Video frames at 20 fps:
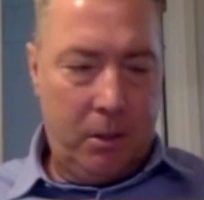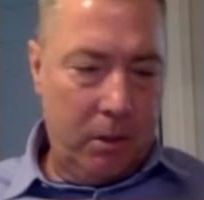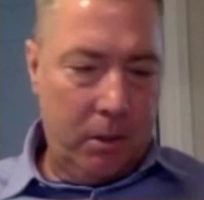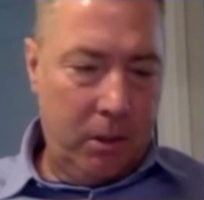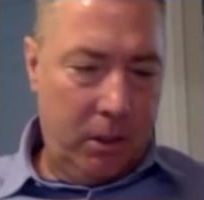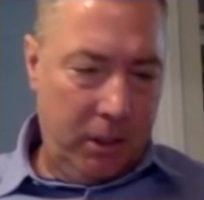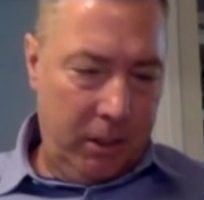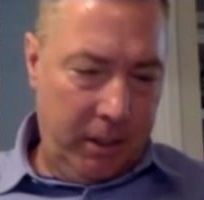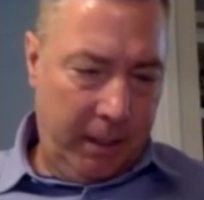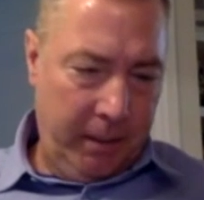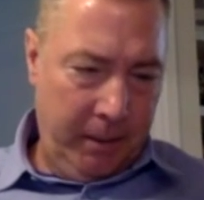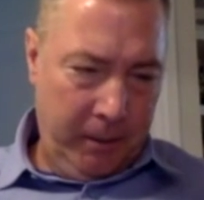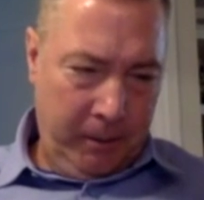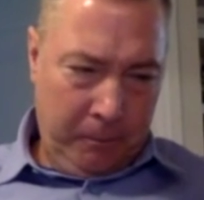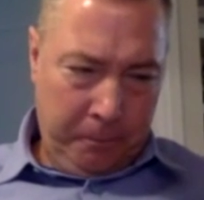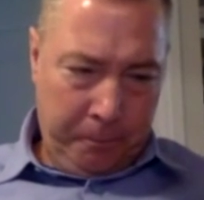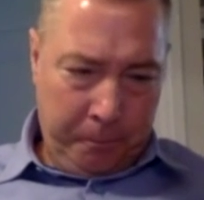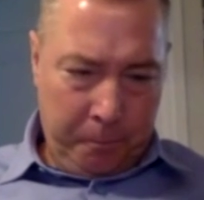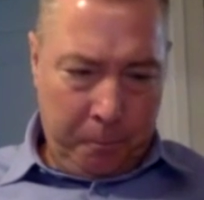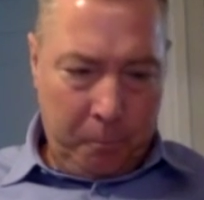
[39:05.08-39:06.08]
The surgeons I
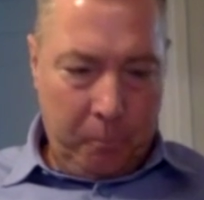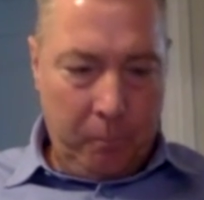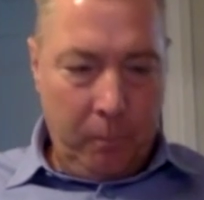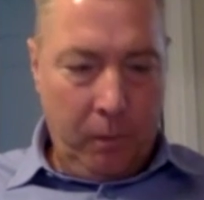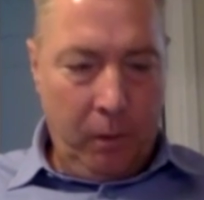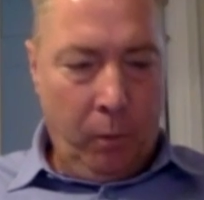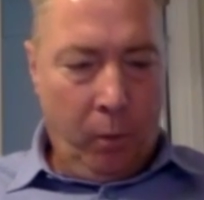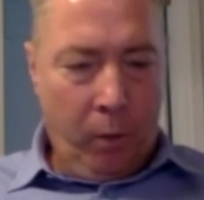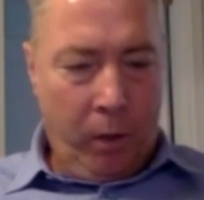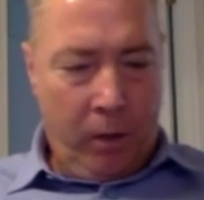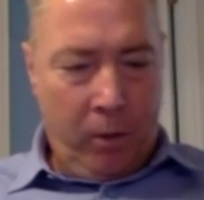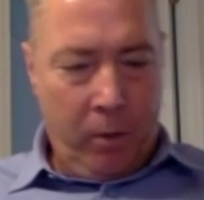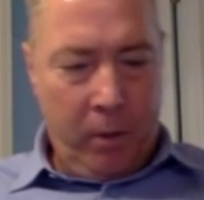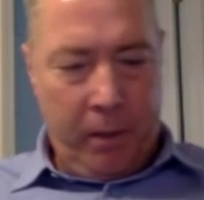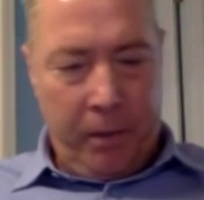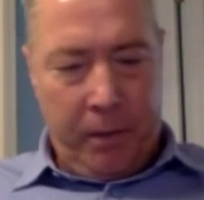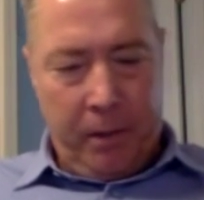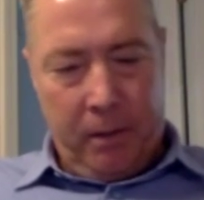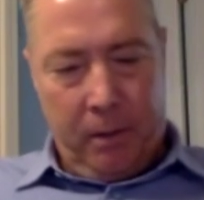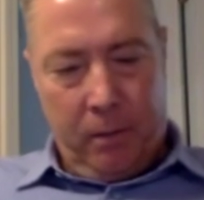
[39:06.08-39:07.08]

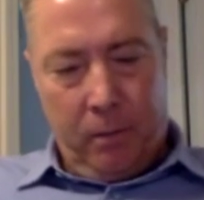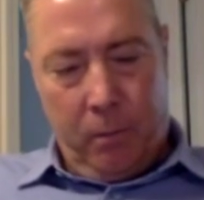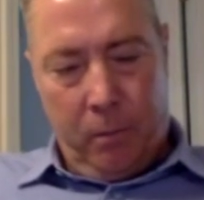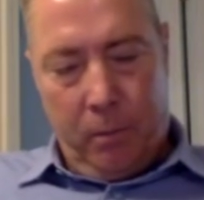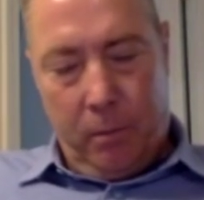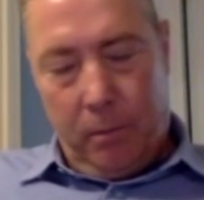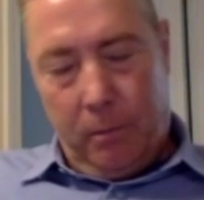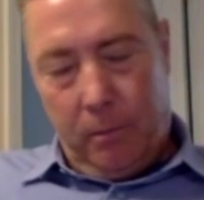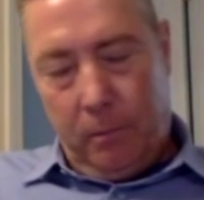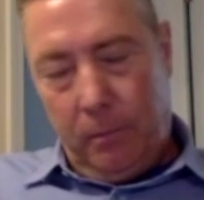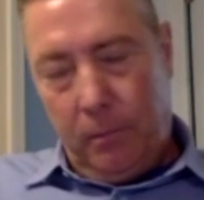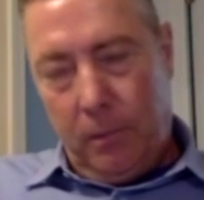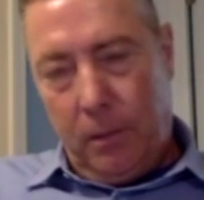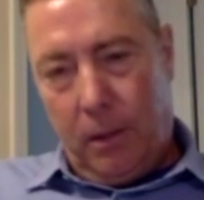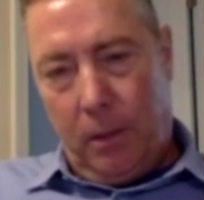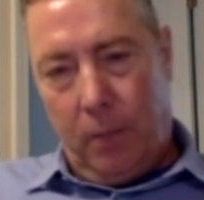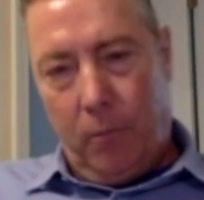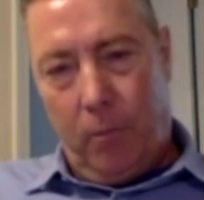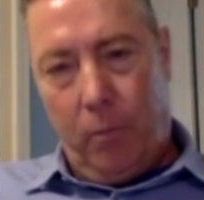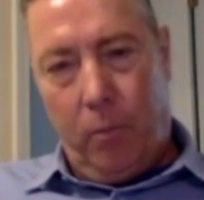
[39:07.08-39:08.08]
work with are
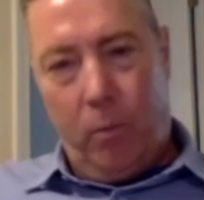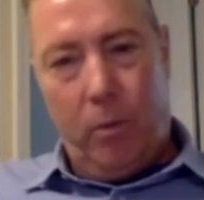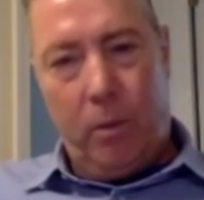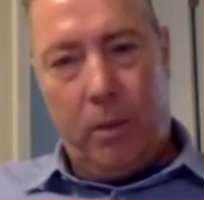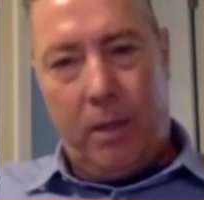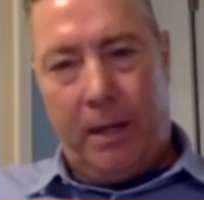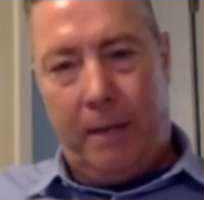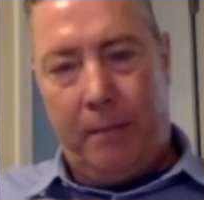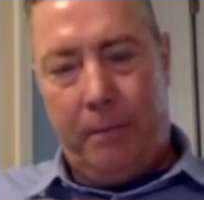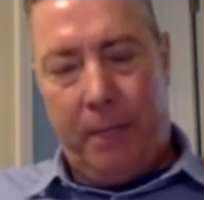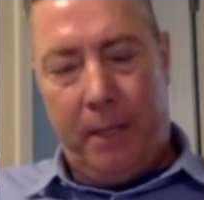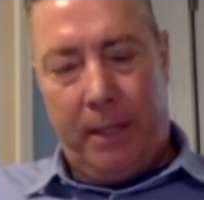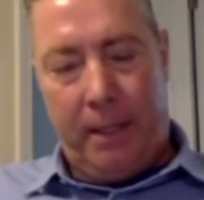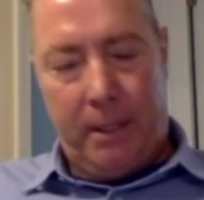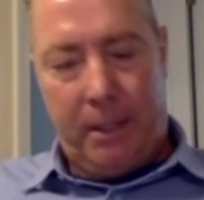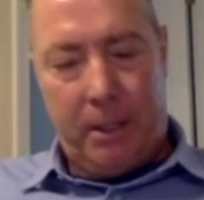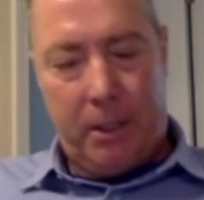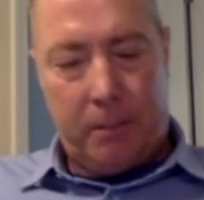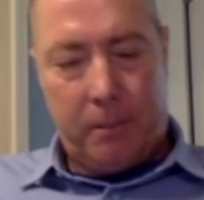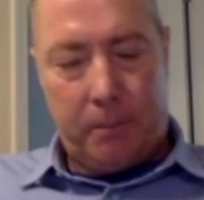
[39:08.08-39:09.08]
are top
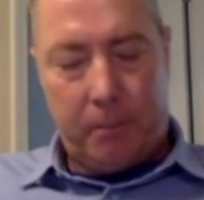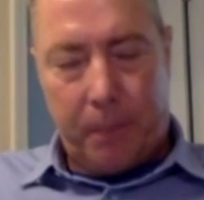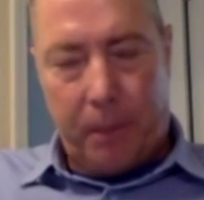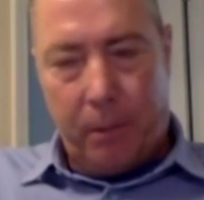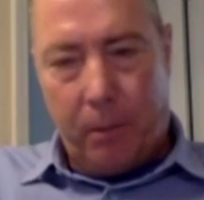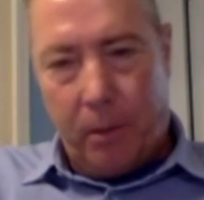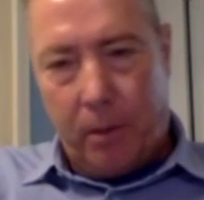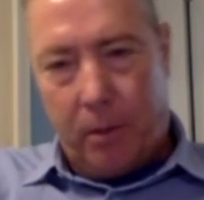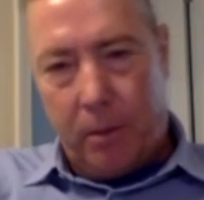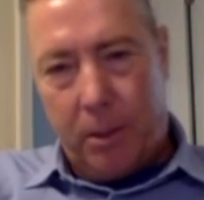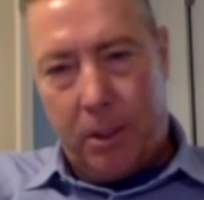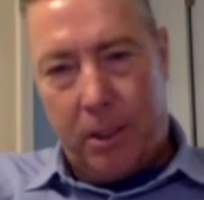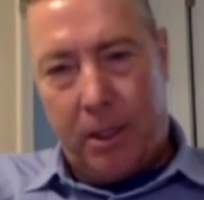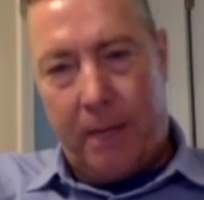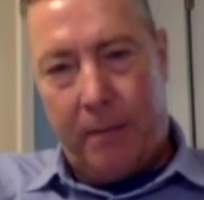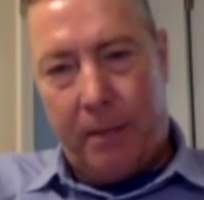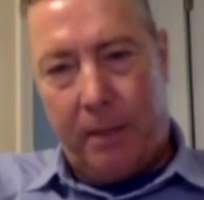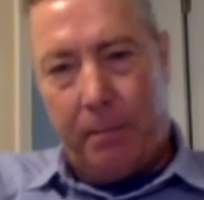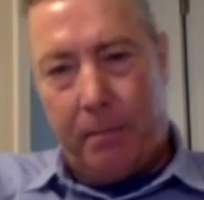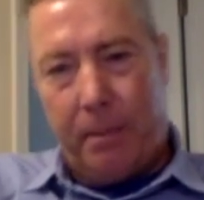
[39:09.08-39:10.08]
notch. I work with
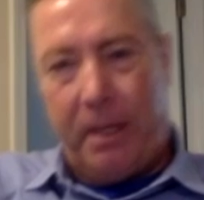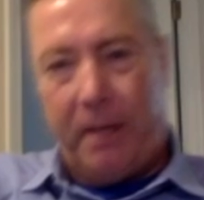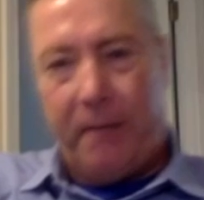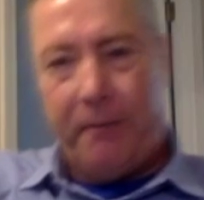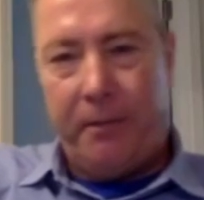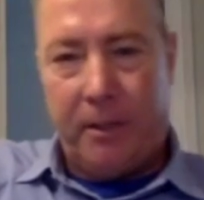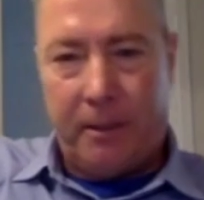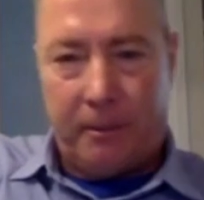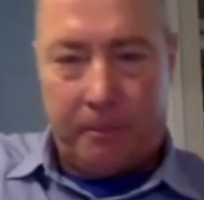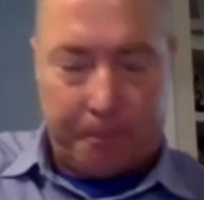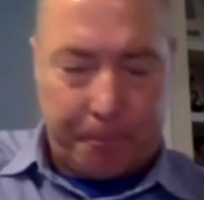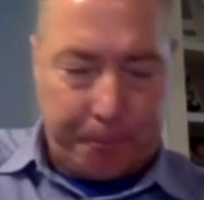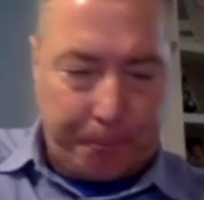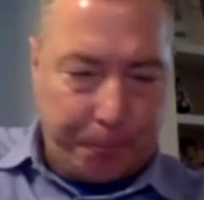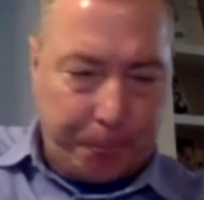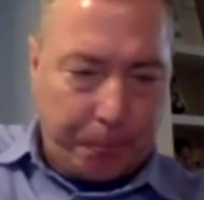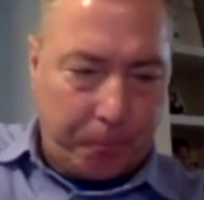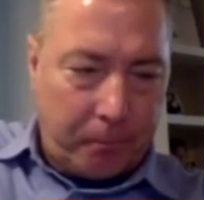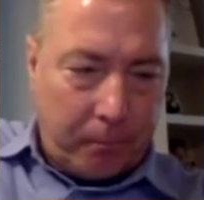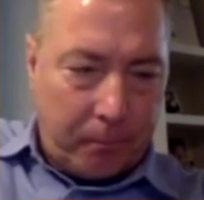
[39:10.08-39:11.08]
Sean Bafna,
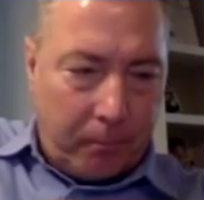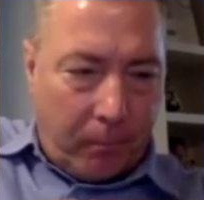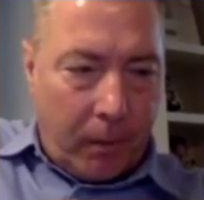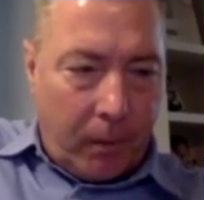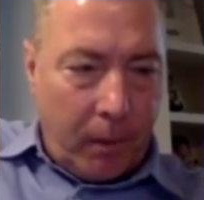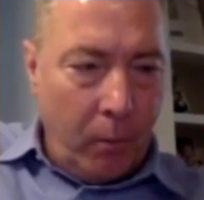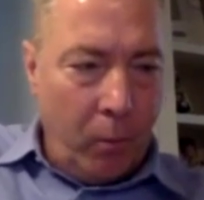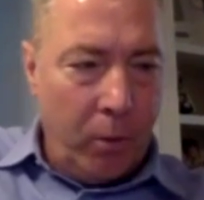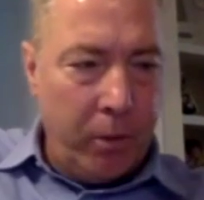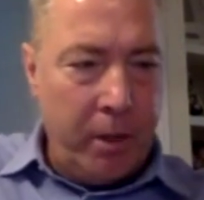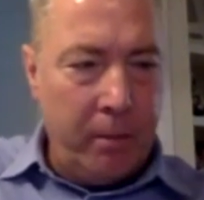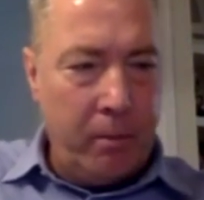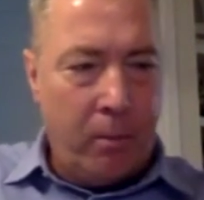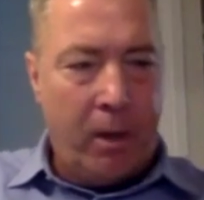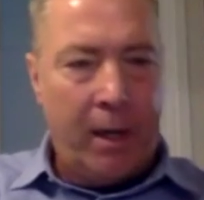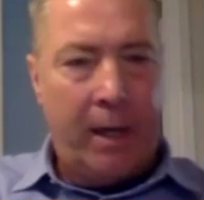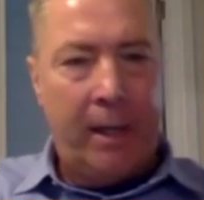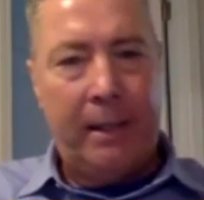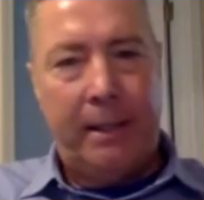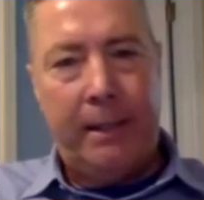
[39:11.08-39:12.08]

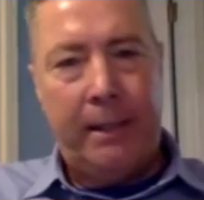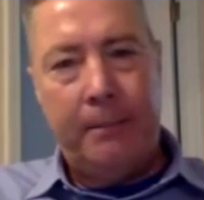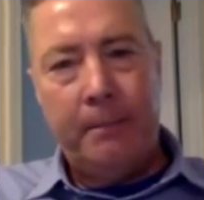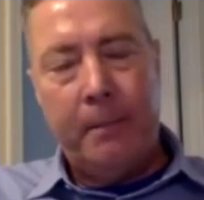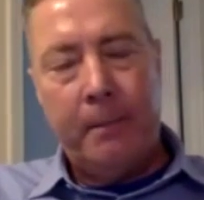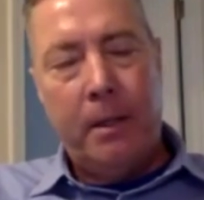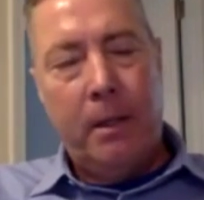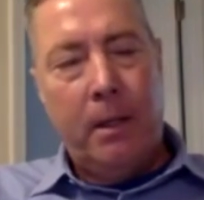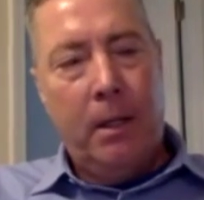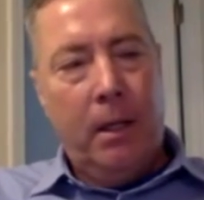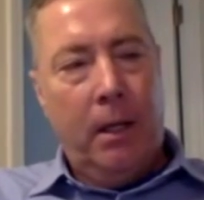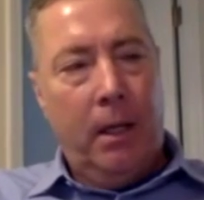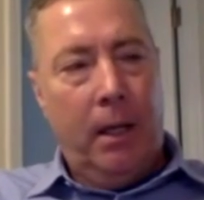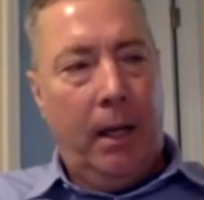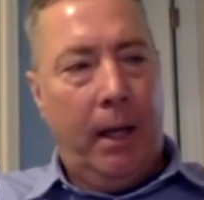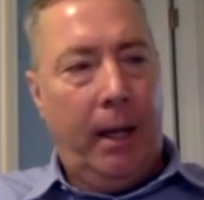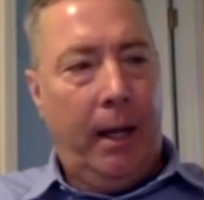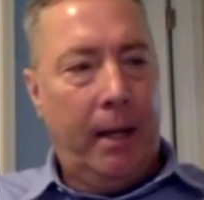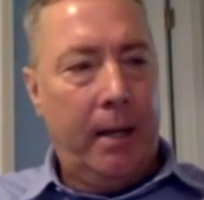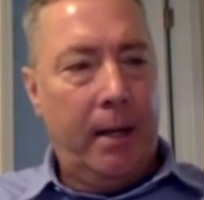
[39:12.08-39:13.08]
William Wiley,
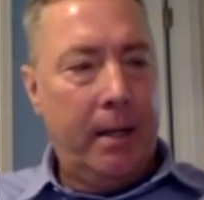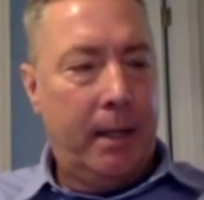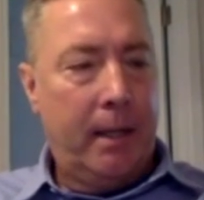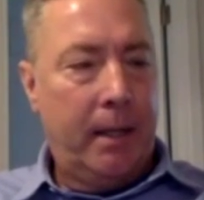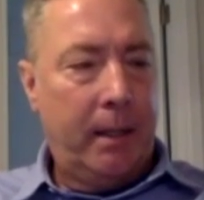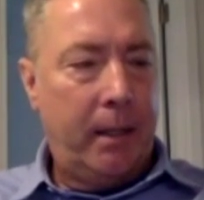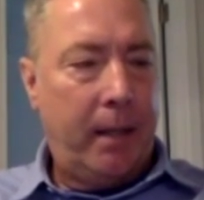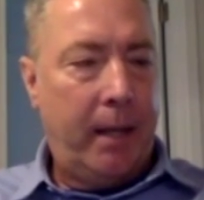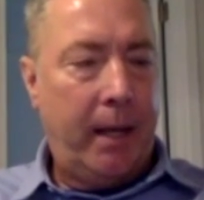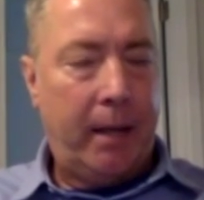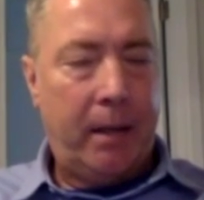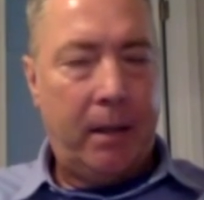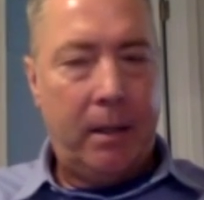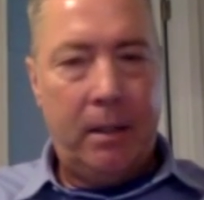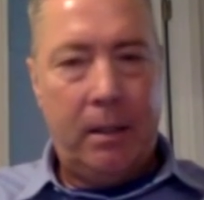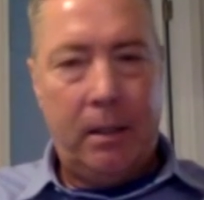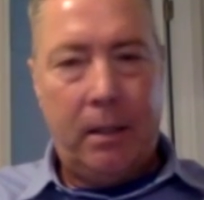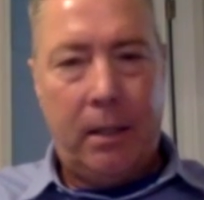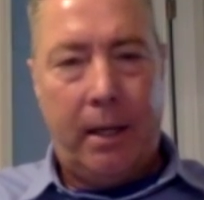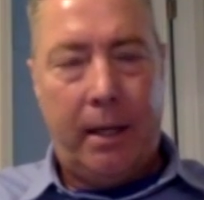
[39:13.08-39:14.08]
and uh,
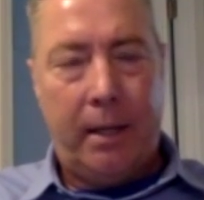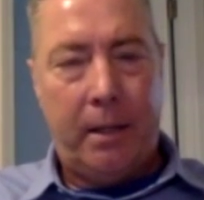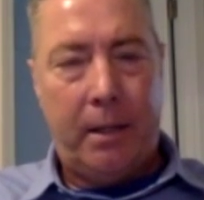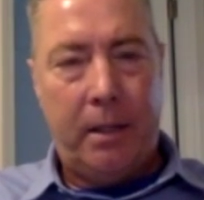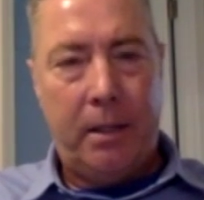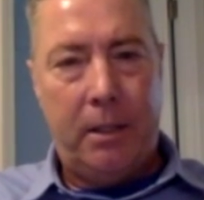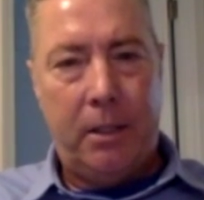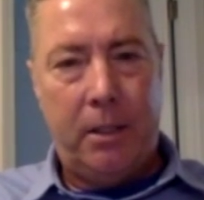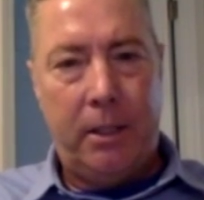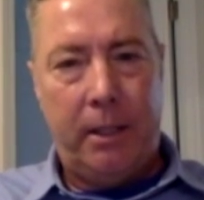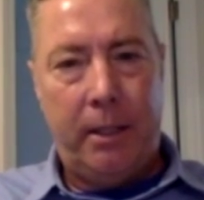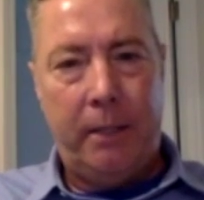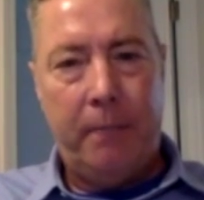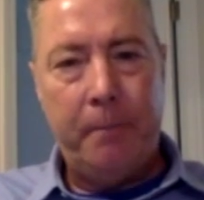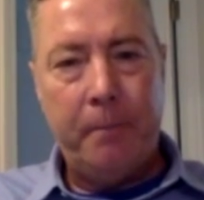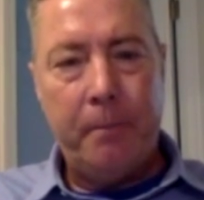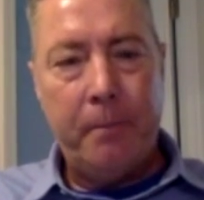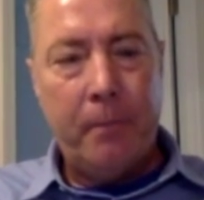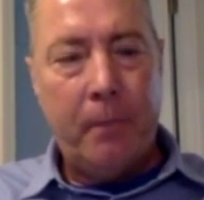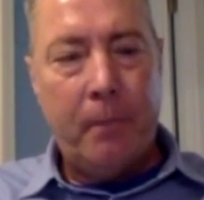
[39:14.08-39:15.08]
Kathy, Kathy
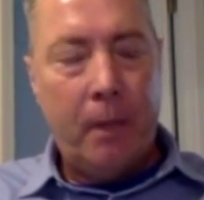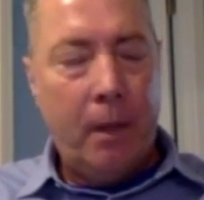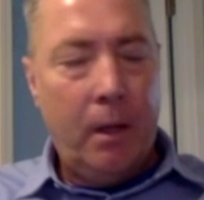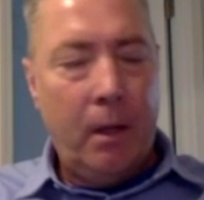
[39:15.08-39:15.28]
G.